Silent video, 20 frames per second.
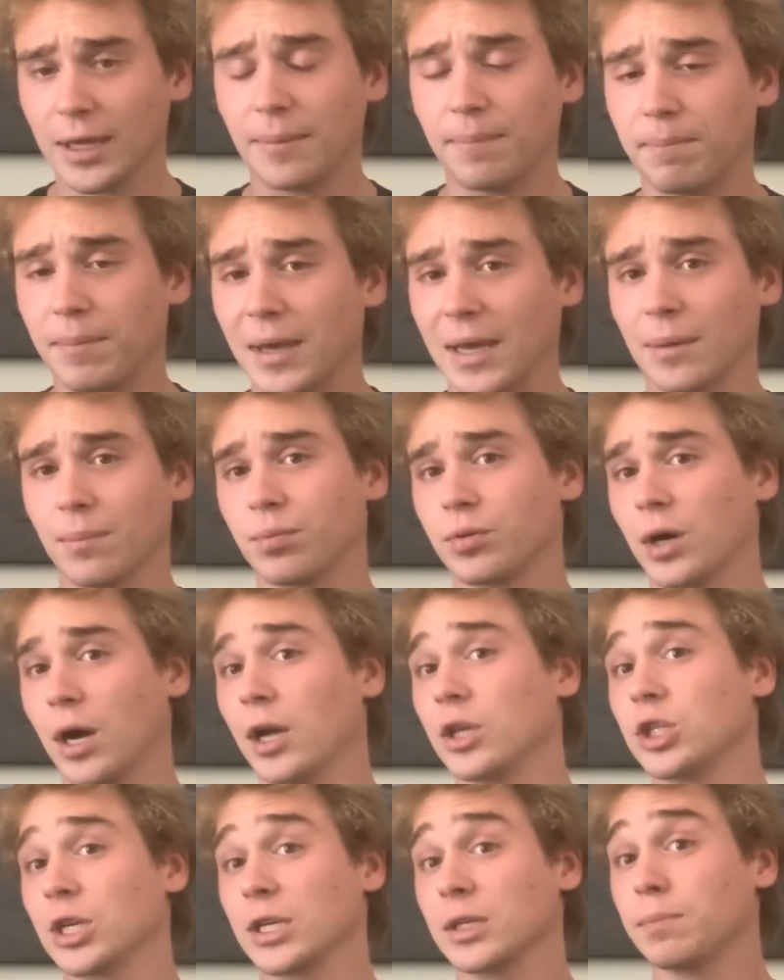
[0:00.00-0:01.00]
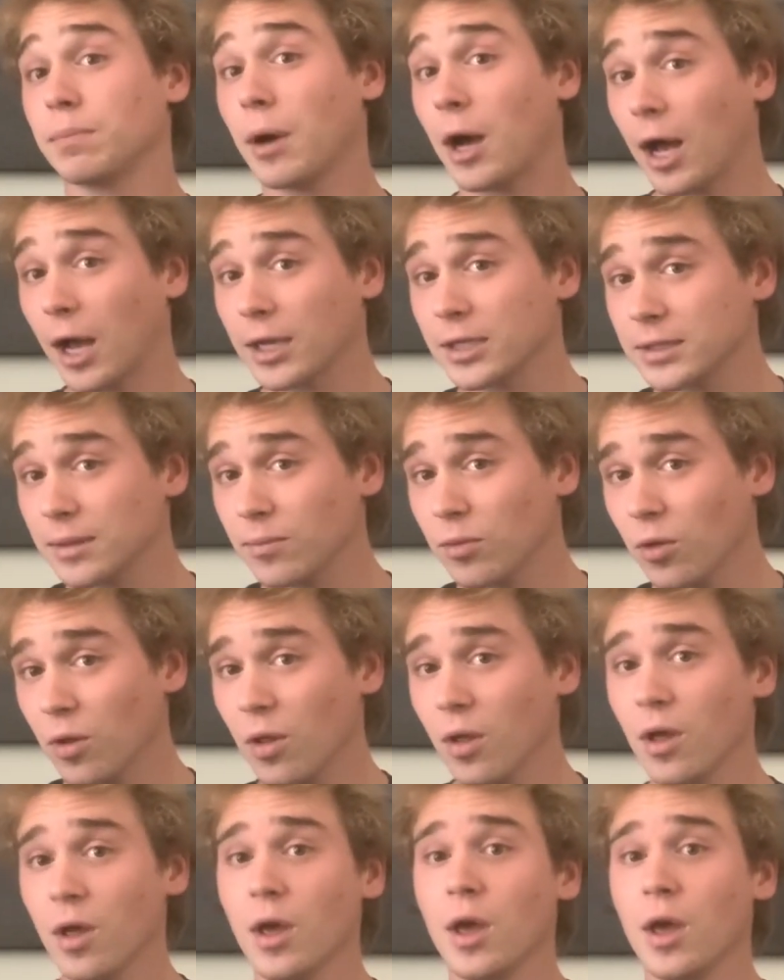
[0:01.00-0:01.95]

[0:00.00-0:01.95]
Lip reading: big projects possible